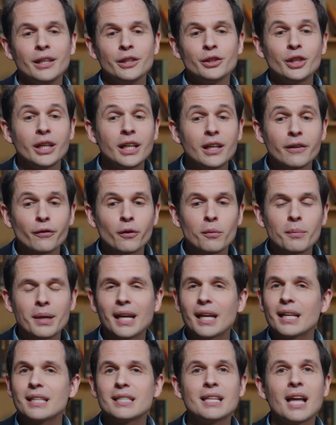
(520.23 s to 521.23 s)
cheating for
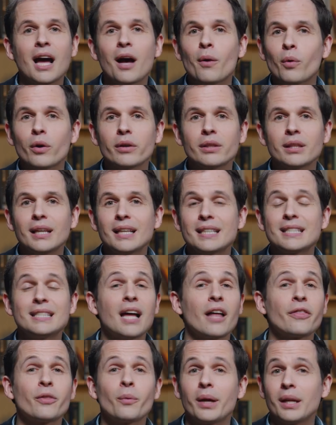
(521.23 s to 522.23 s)
me is not worth it. It's
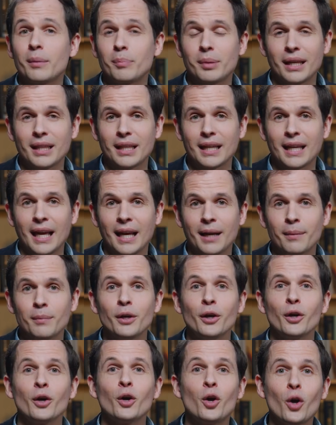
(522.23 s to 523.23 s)
not the way to play the game.
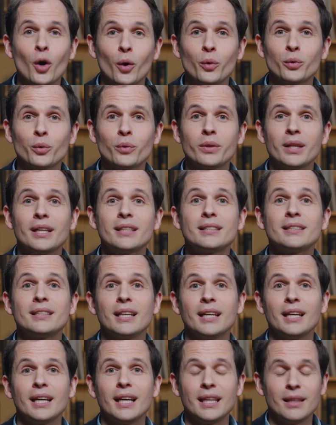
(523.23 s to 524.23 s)
Go through this
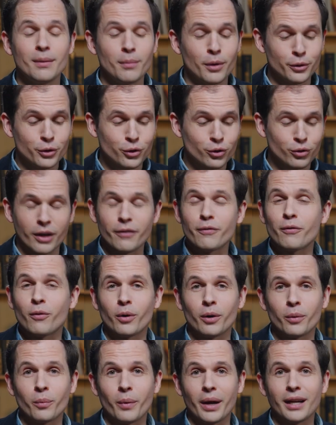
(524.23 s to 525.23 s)
in the most
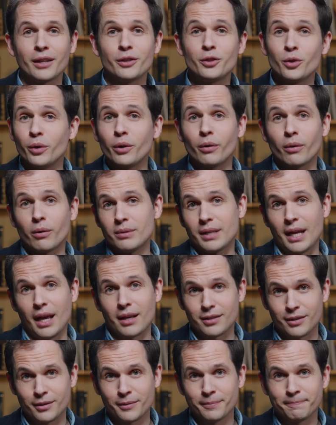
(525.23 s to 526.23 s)
straightforward way. Do your own
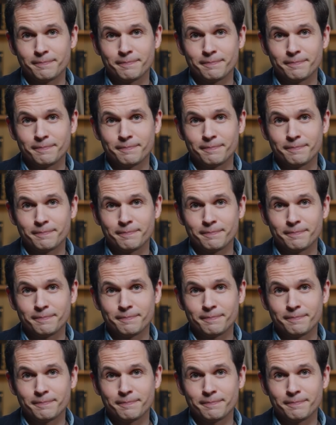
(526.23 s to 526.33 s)
test.